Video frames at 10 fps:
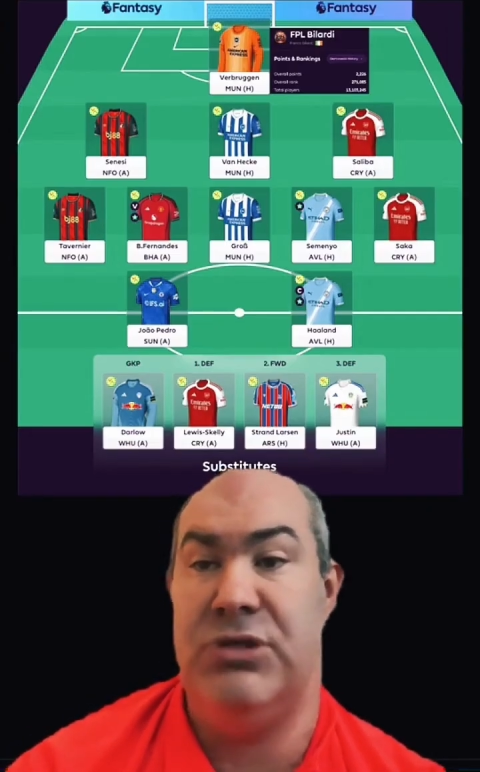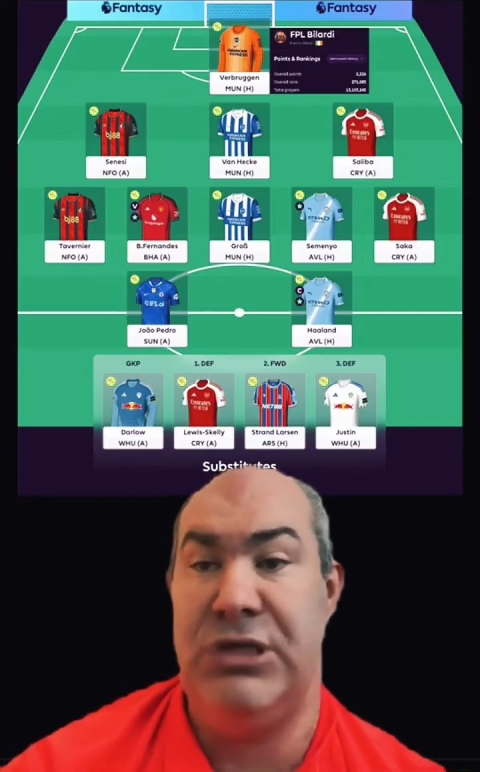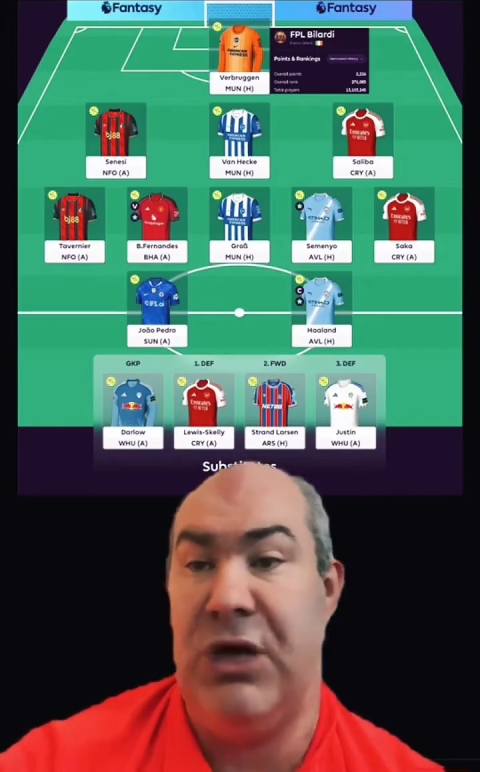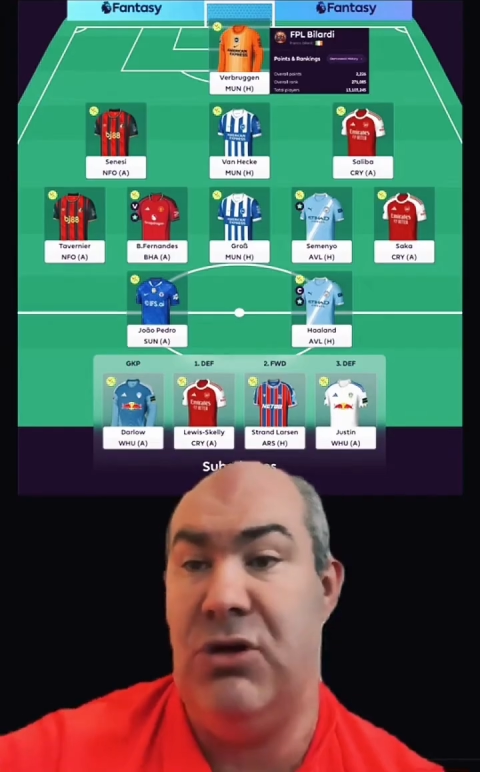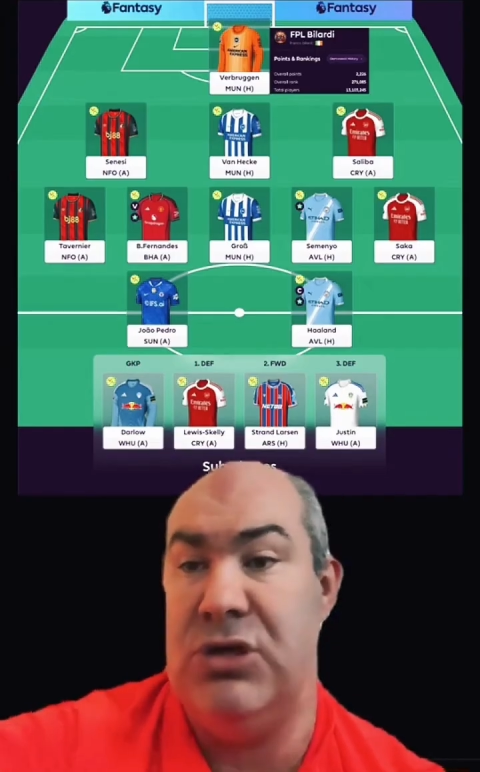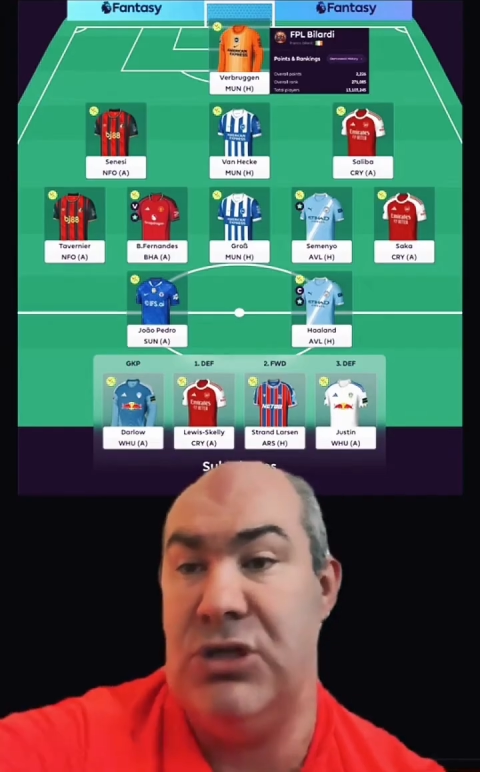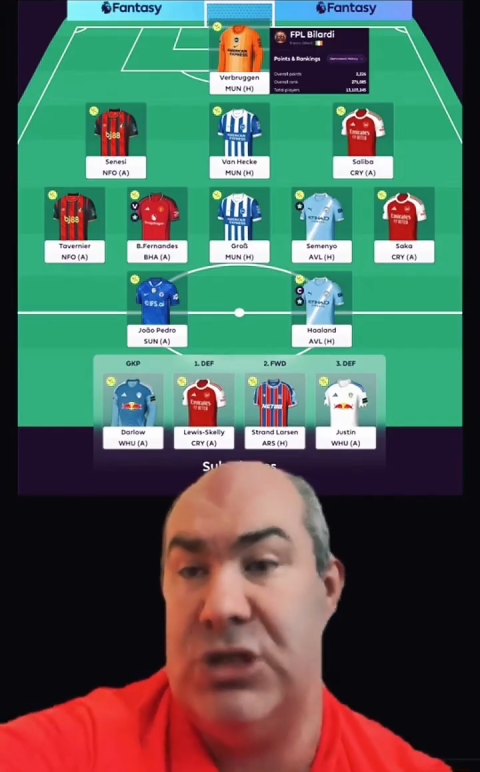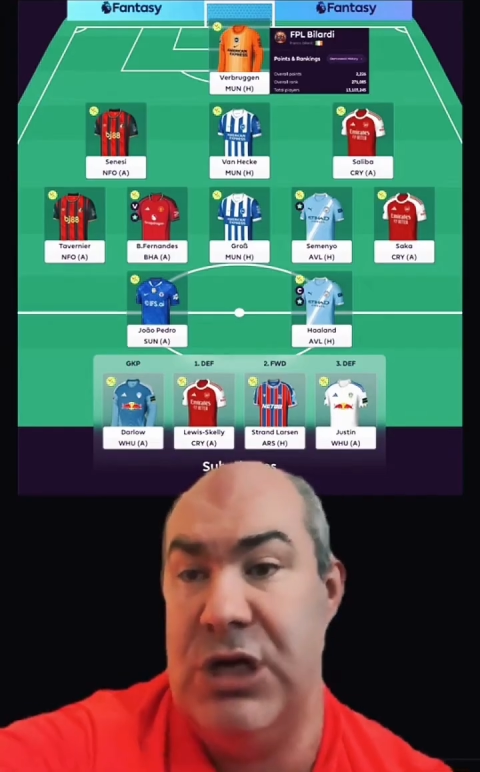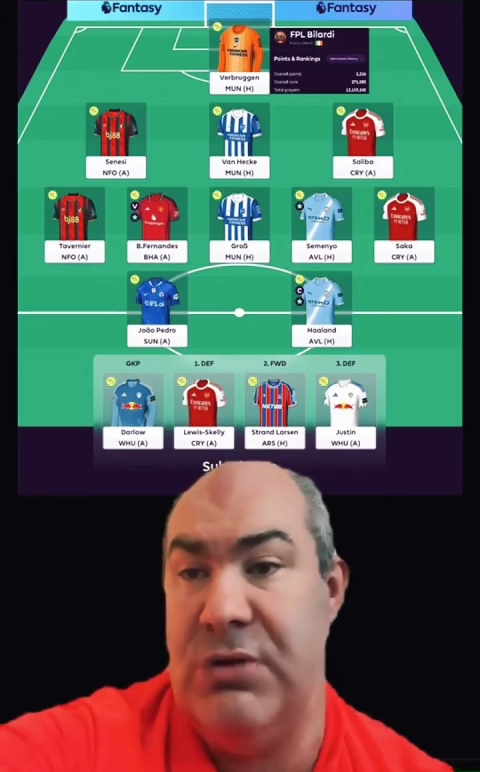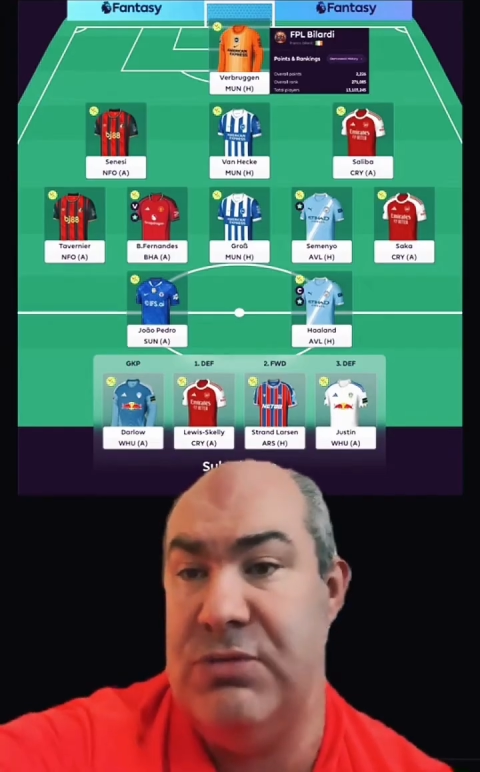
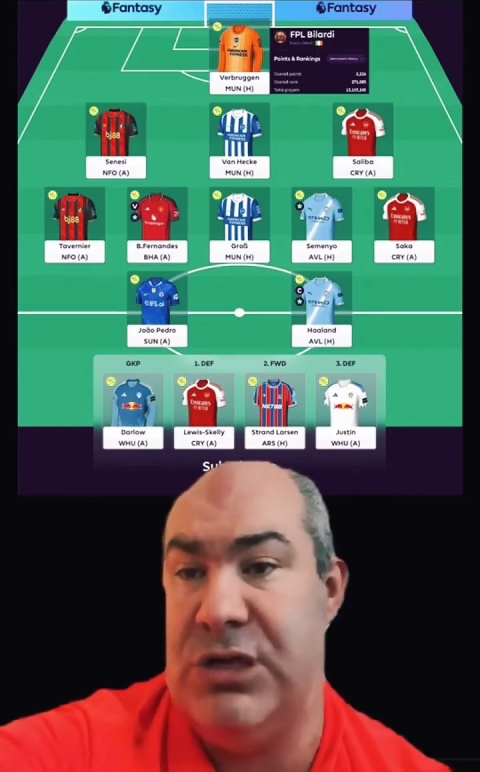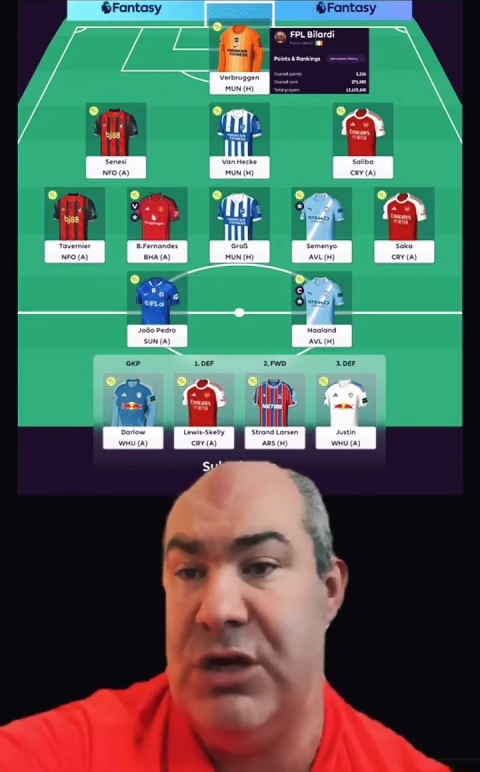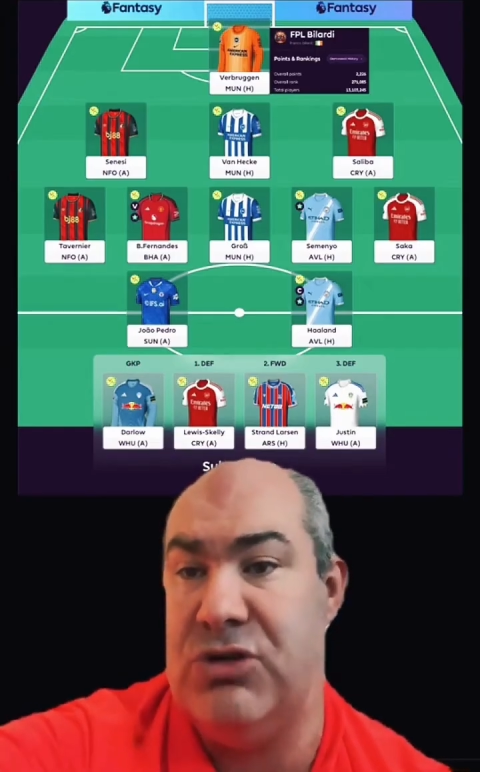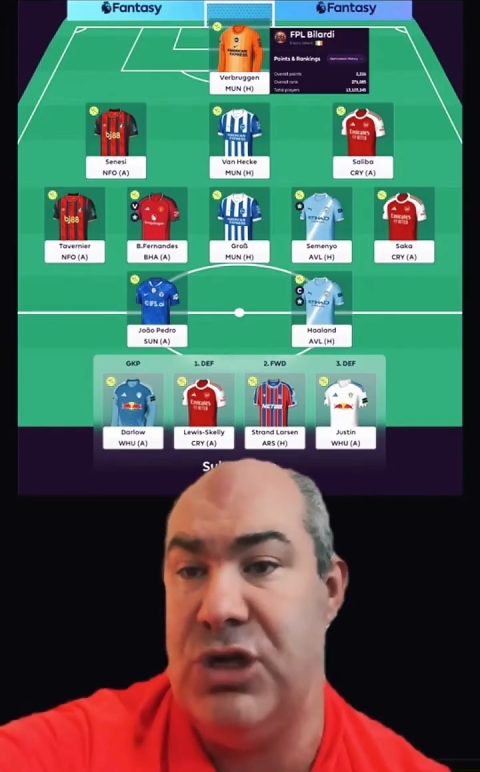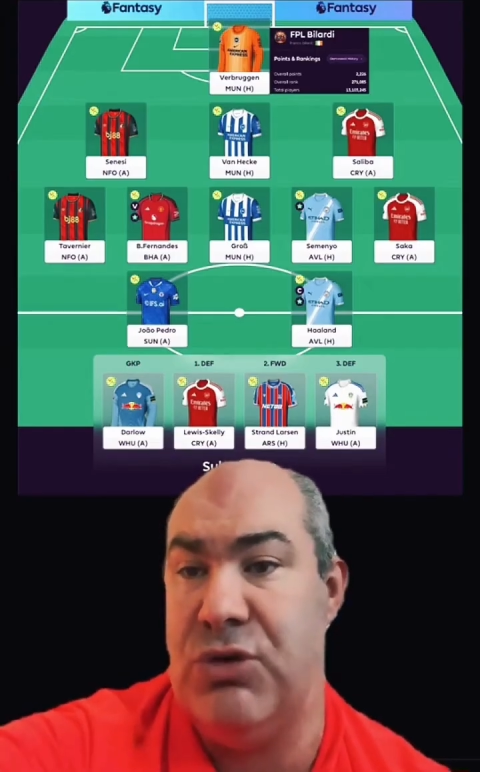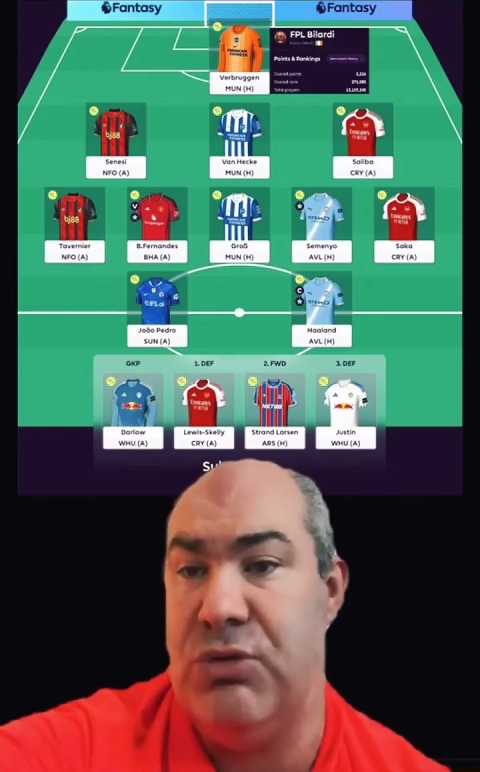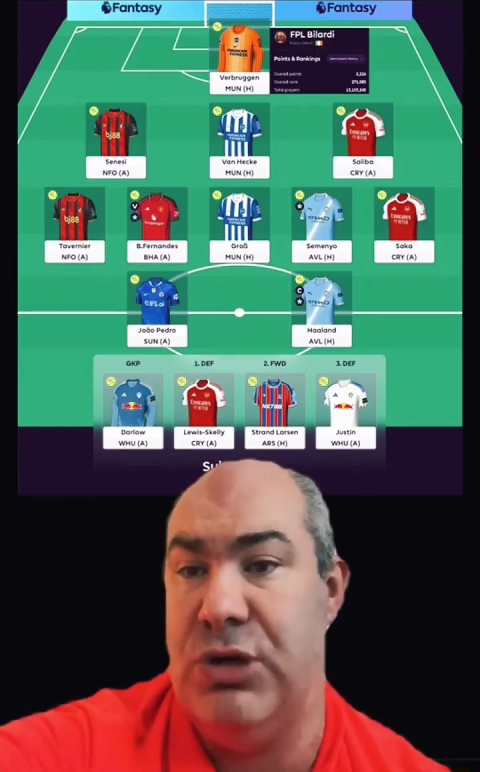Celtic